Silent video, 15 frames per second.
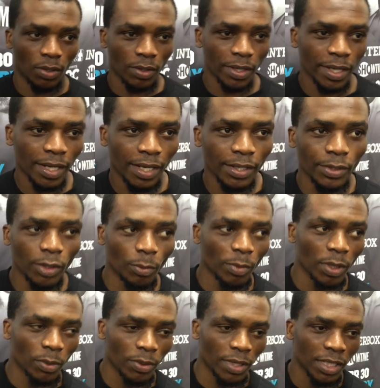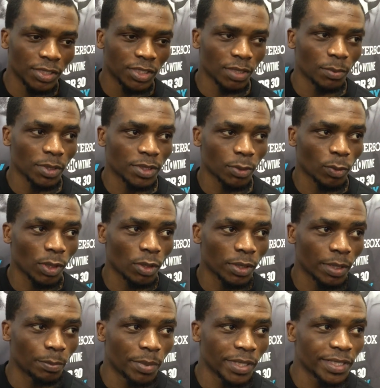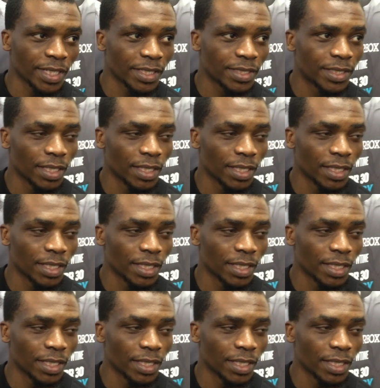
Oh, yeah. You know, Mayweather gym is one of the busiest